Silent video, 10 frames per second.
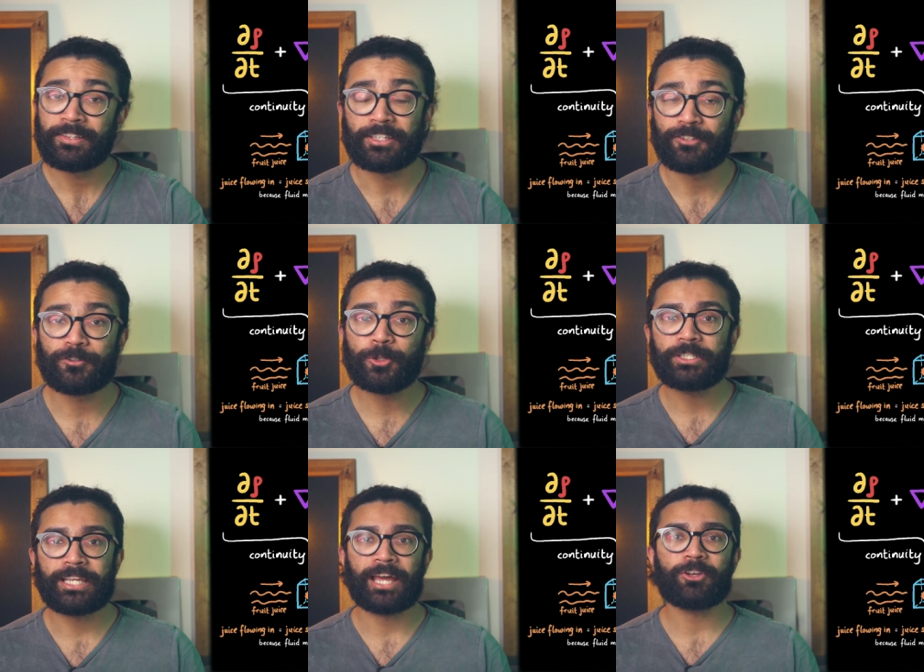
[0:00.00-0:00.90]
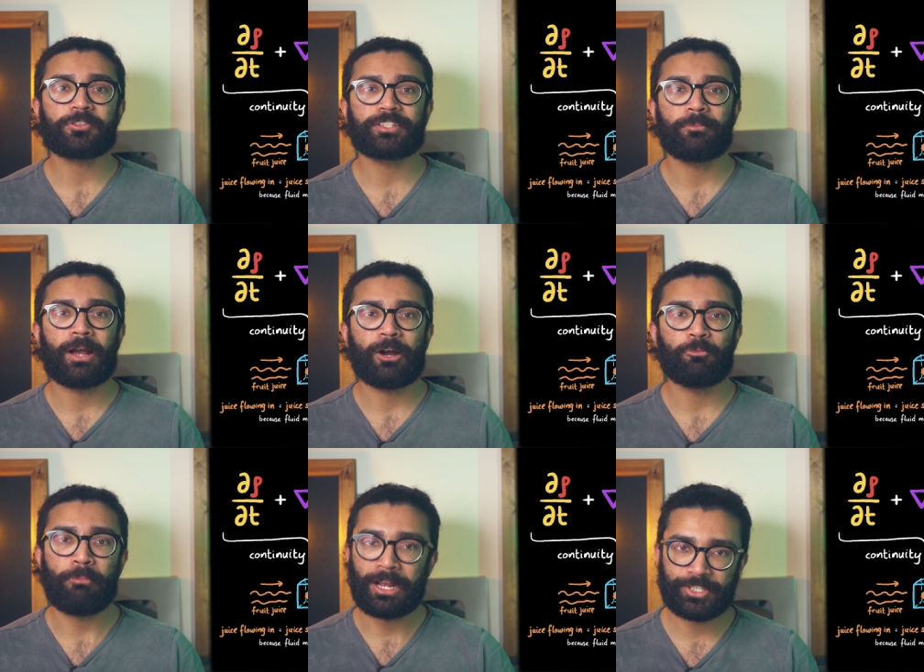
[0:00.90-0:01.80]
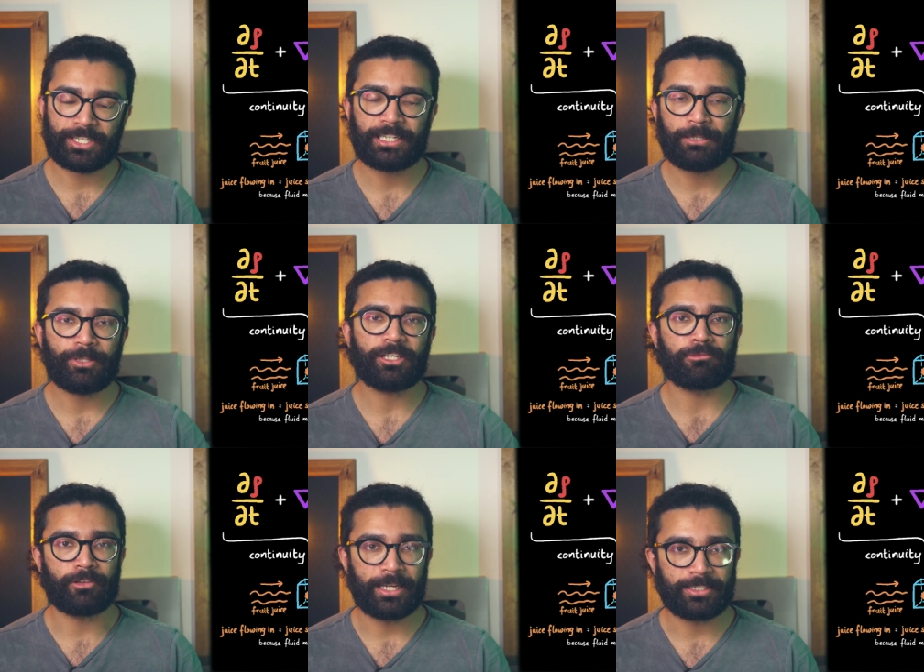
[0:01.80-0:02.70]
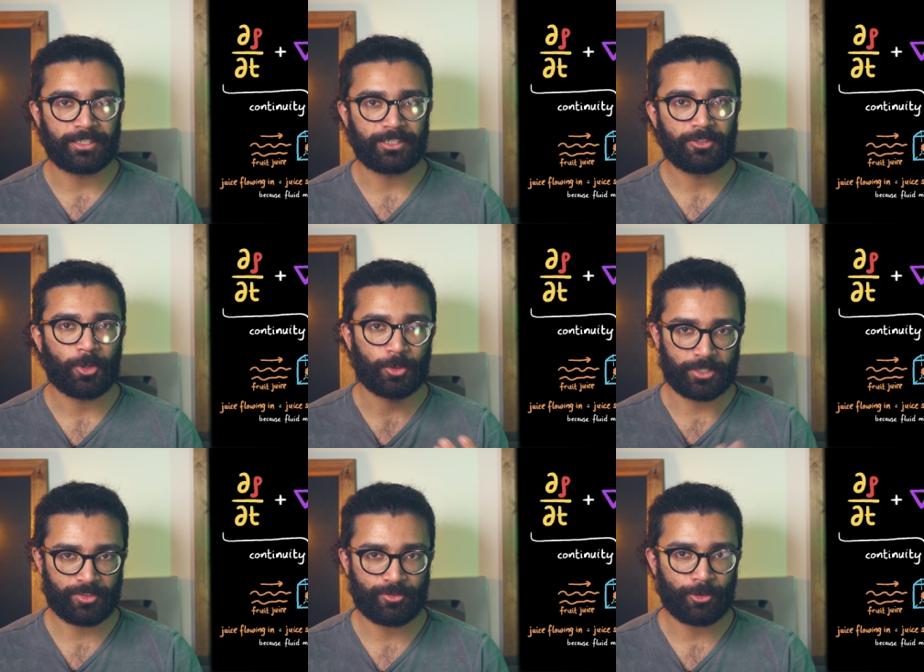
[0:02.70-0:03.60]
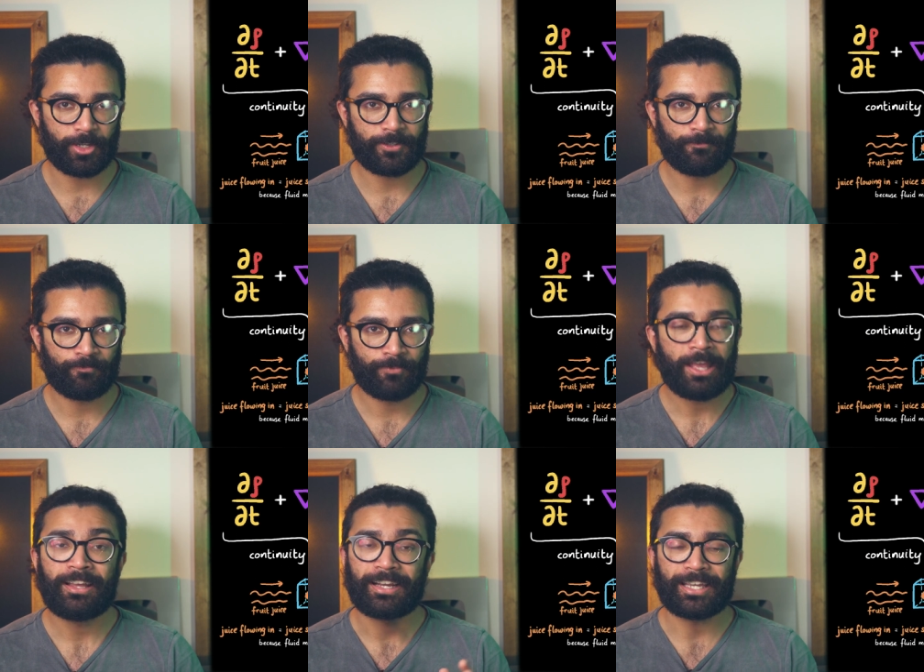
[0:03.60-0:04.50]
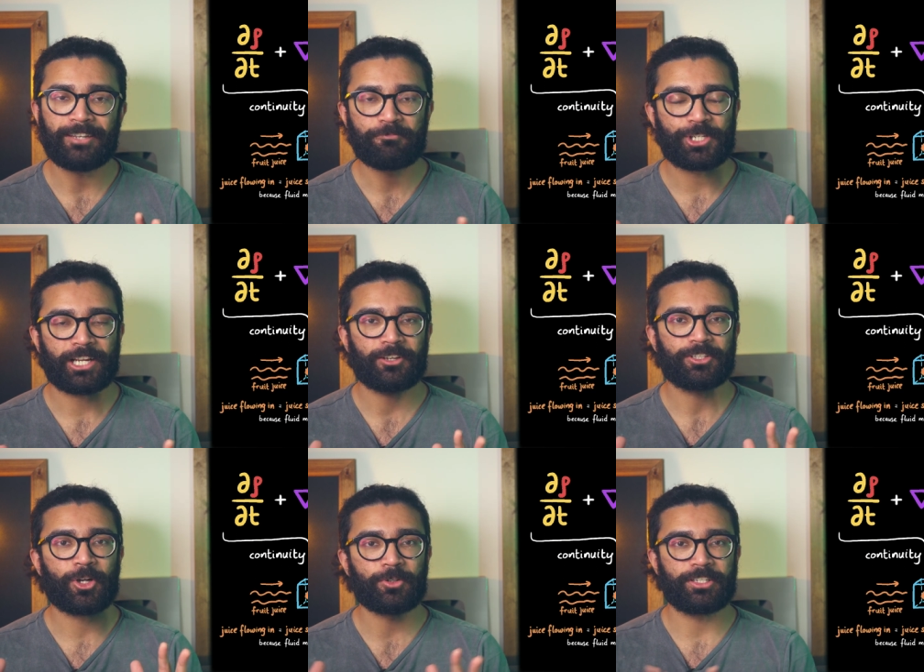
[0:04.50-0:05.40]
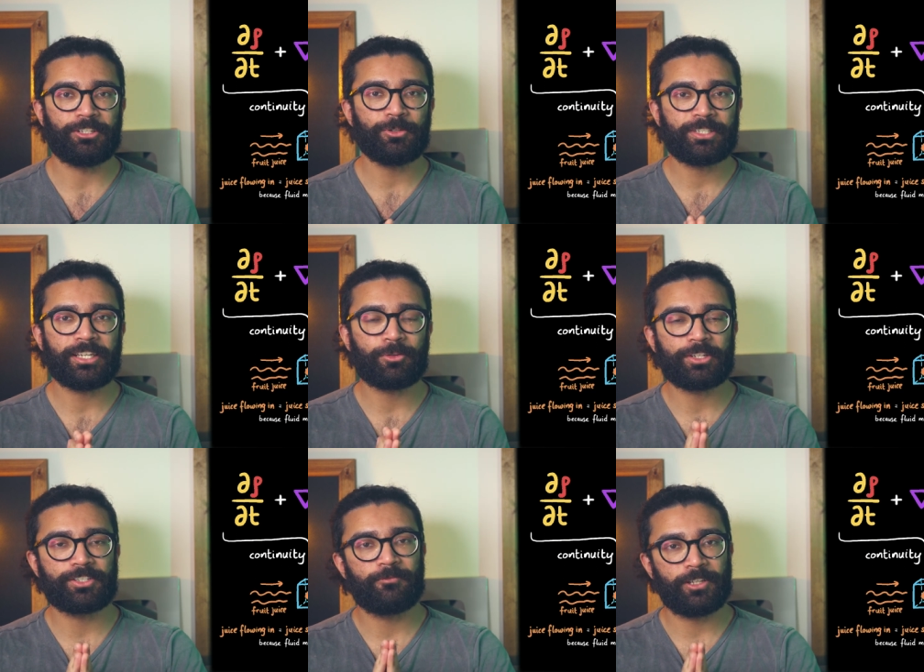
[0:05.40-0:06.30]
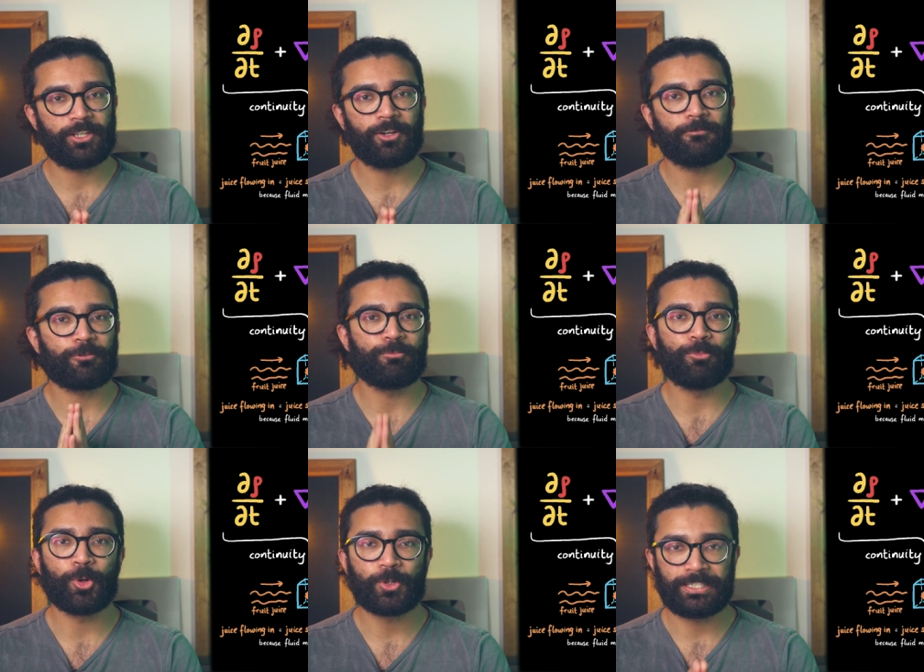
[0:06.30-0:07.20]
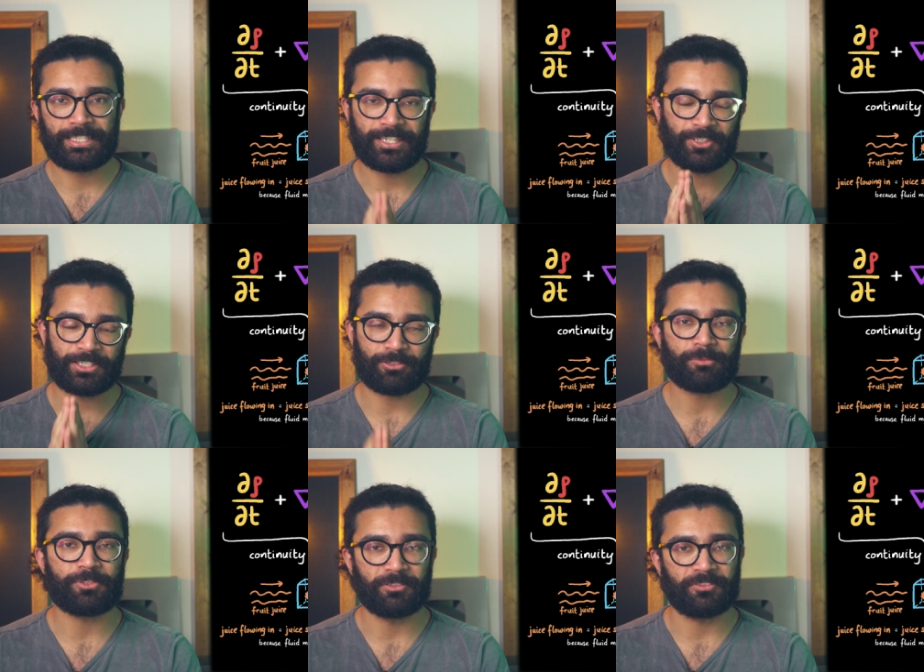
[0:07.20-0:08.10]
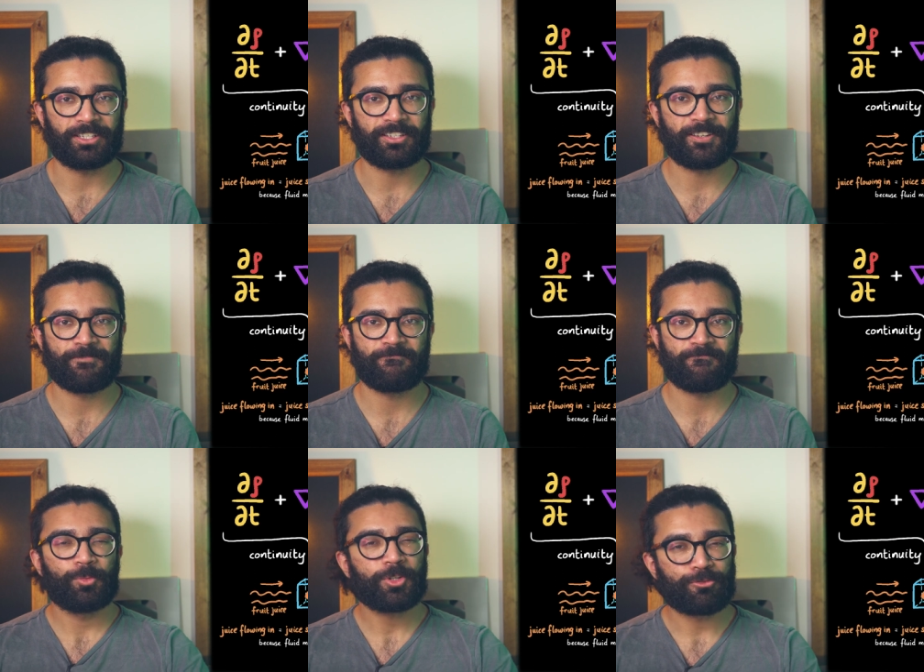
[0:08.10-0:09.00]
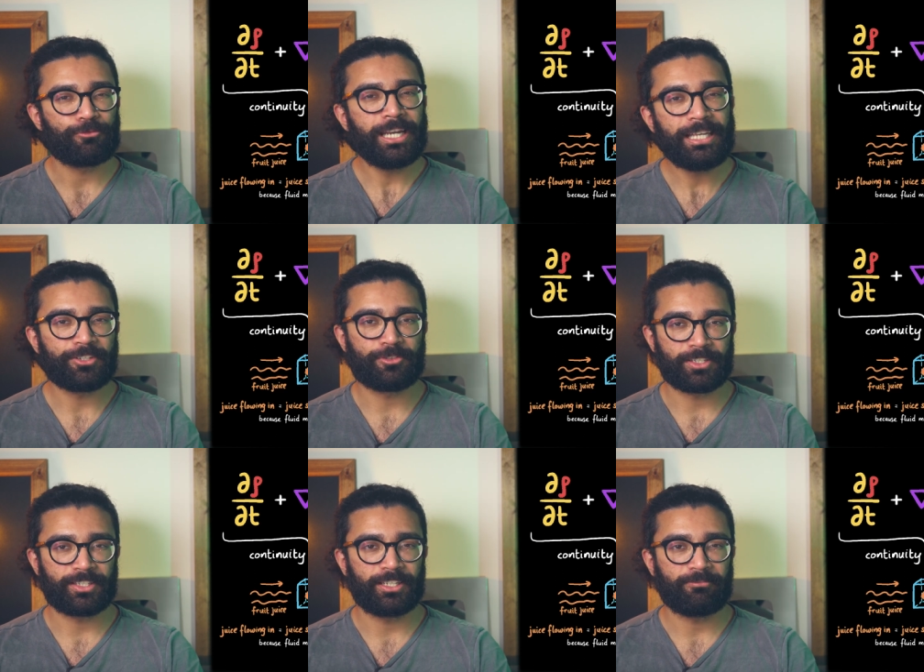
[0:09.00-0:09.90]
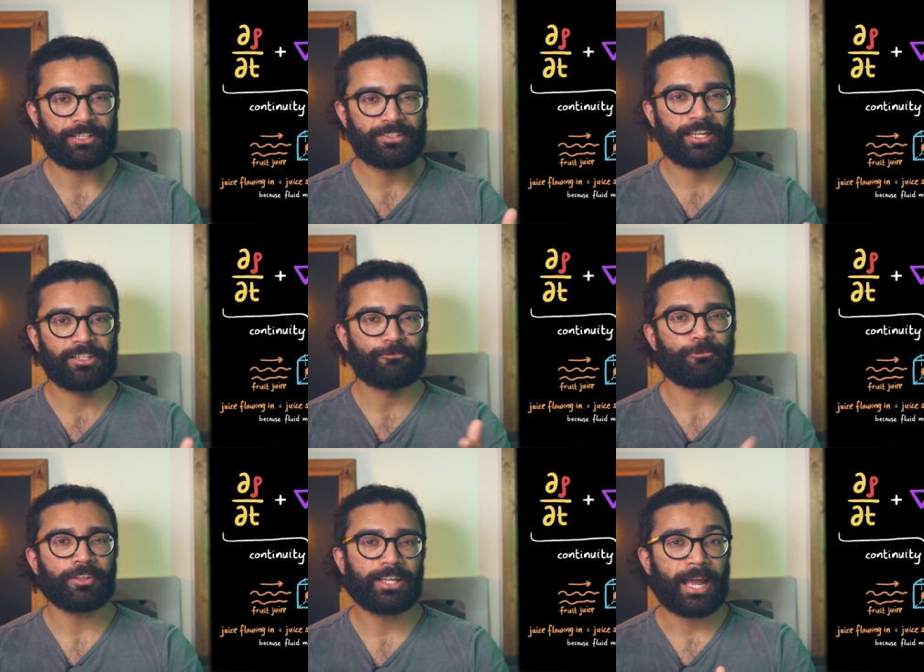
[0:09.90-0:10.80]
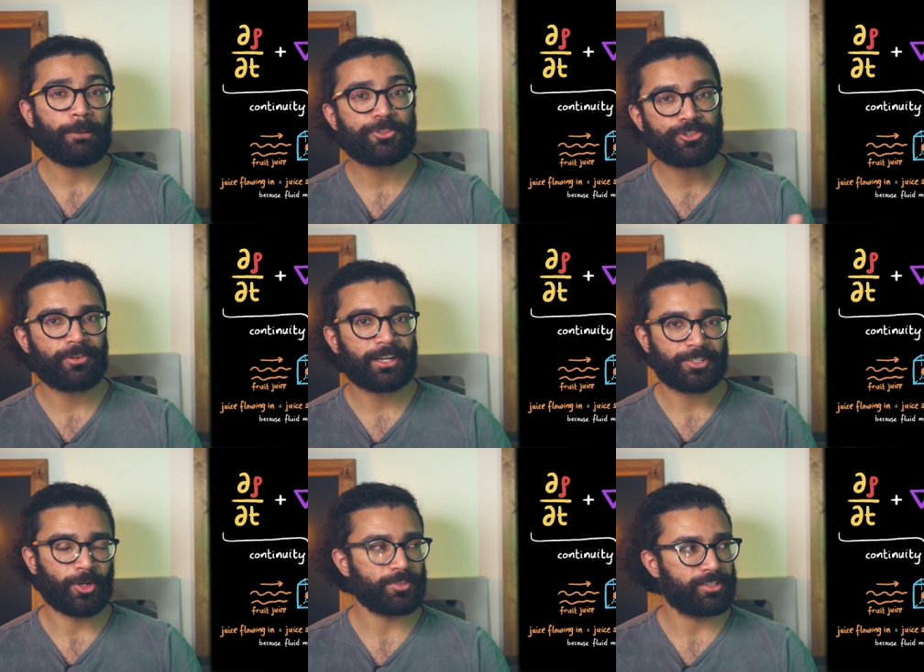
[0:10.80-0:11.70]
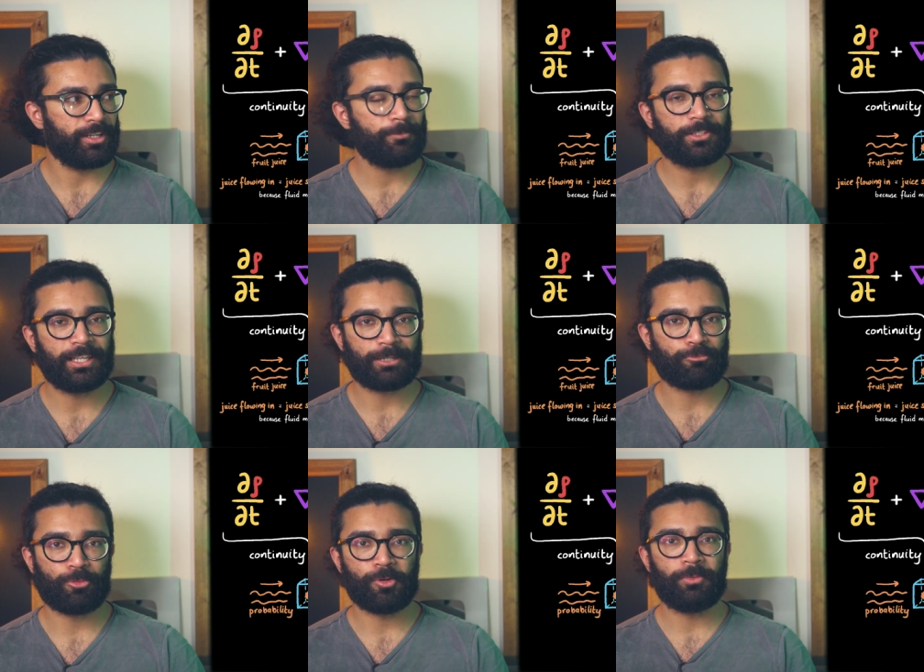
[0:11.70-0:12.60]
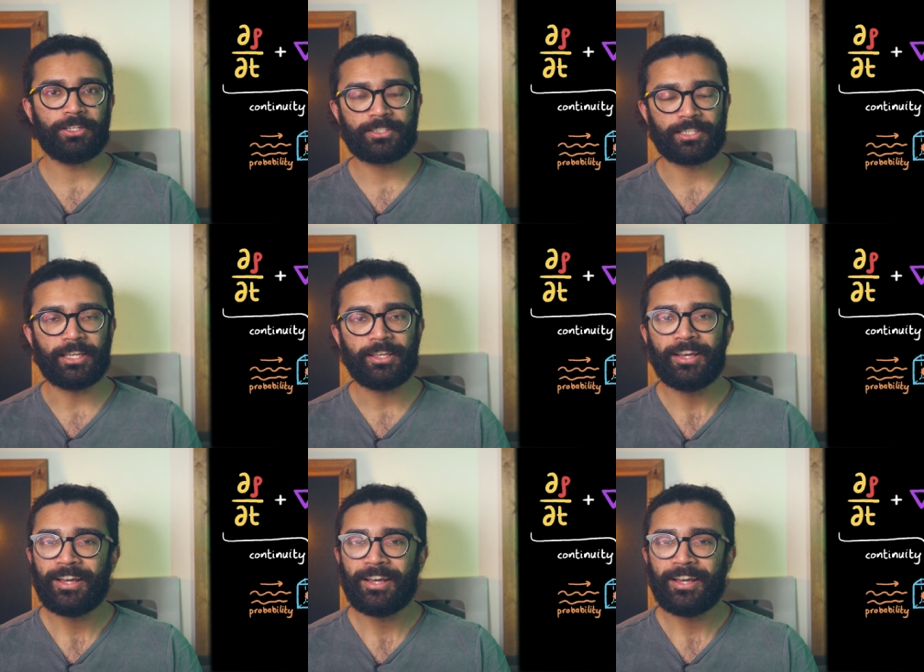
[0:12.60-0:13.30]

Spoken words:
that the fluid cannot somehow magically be created or destroyed. Again, check out the continuity equation video for a more detailed description of this. But what's really interesting is that a rather abstract concept like probability